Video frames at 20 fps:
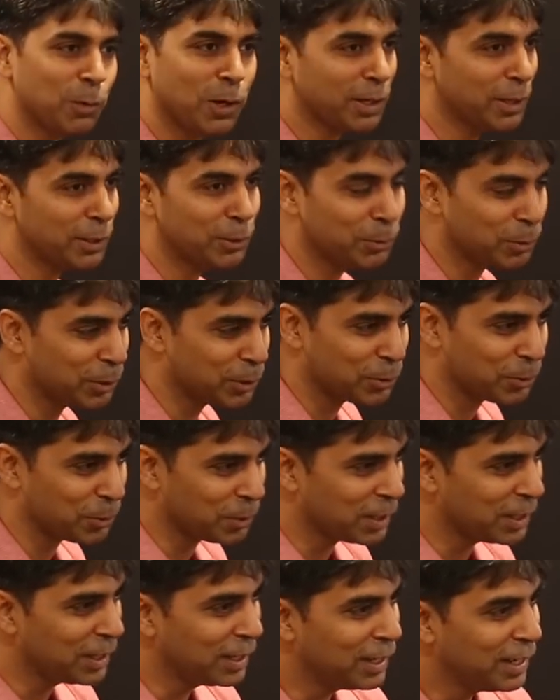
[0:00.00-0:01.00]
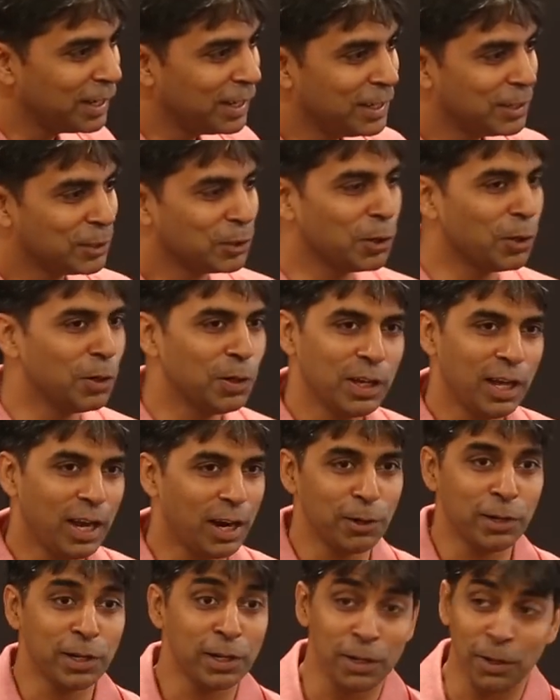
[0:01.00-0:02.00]
walk into a store. So I
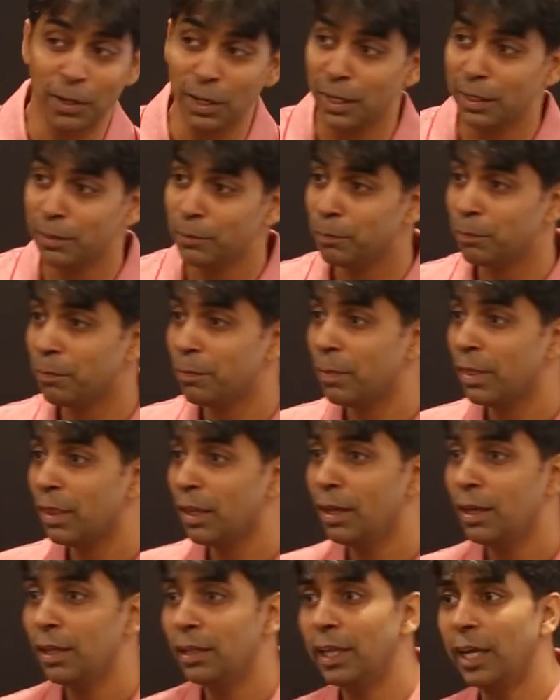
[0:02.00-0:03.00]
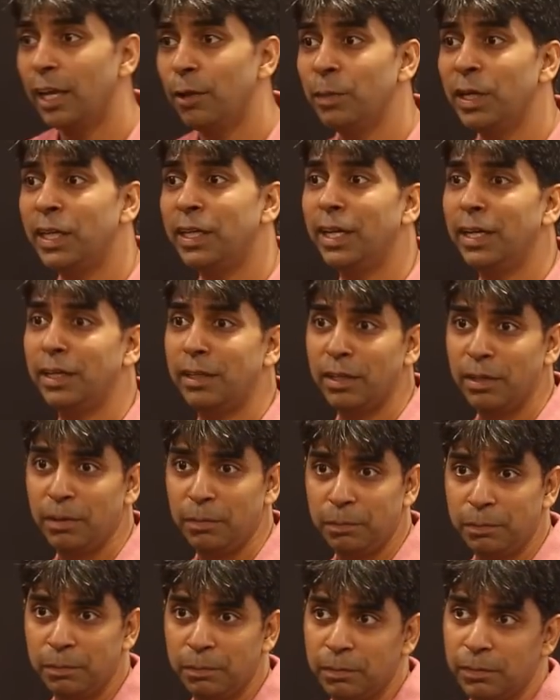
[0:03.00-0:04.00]
ordered it online. They gave me a date
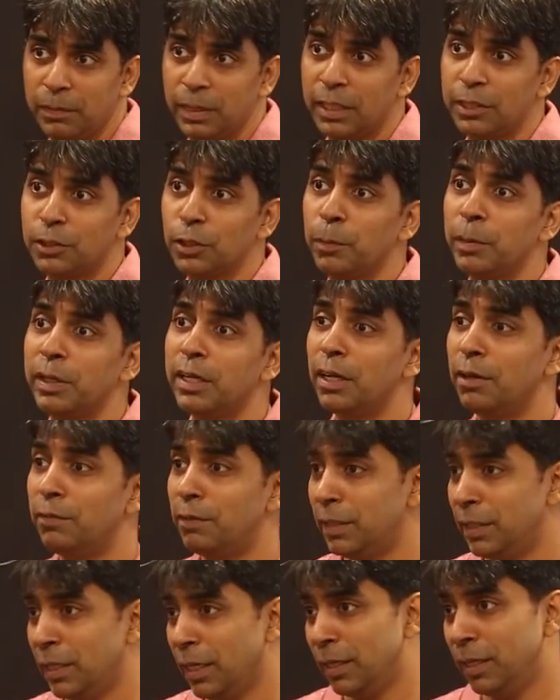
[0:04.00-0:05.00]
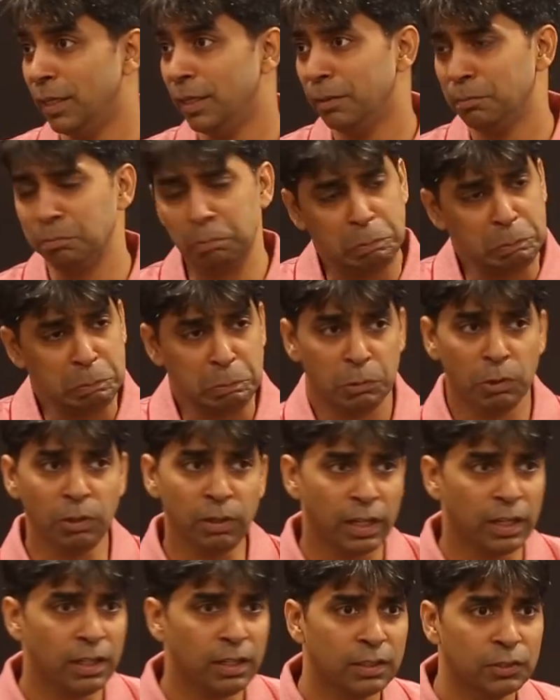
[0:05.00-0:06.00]
that it's going to be delivered that day.
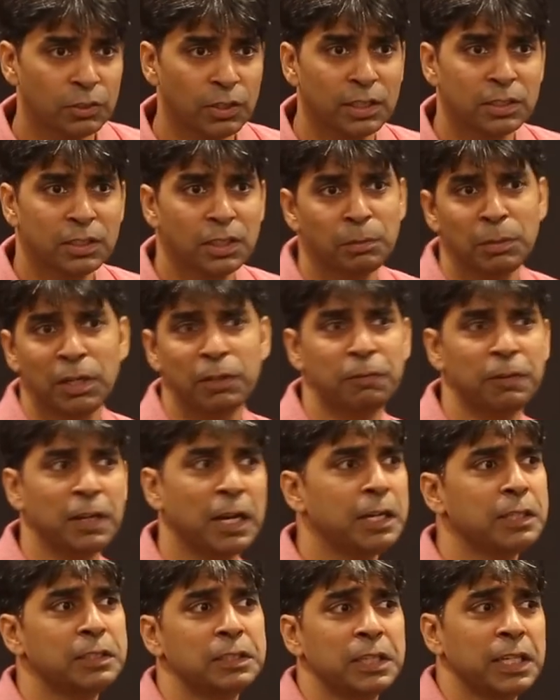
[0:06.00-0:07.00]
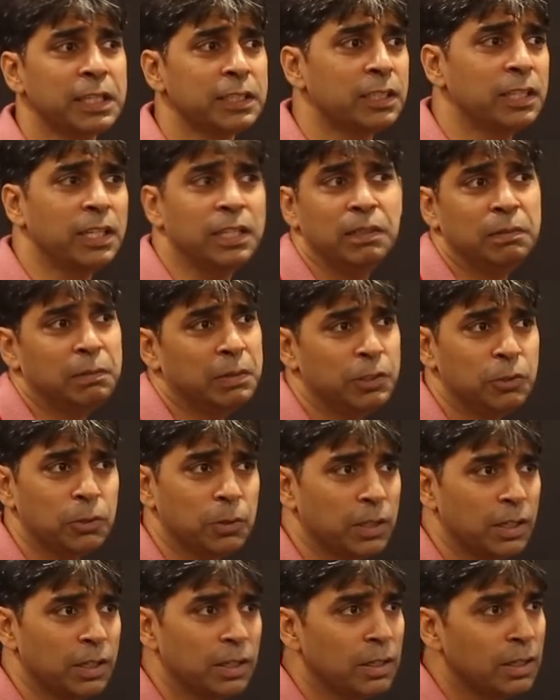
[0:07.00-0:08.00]
Okay, so I said my flight is next day. It's
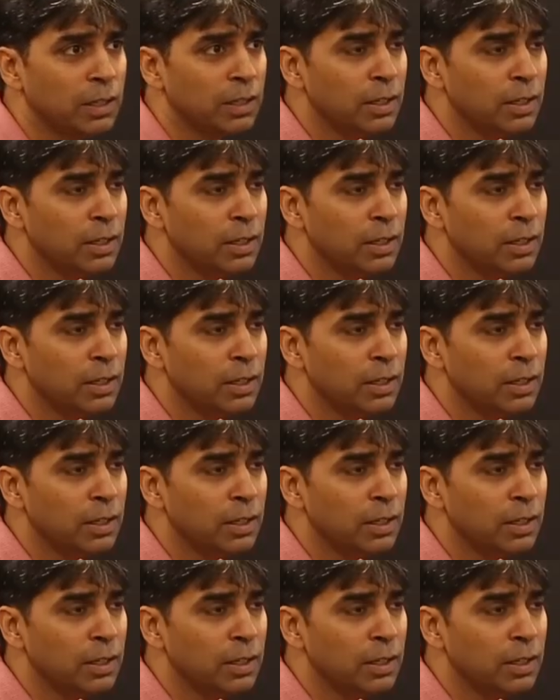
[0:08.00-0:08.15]
okay.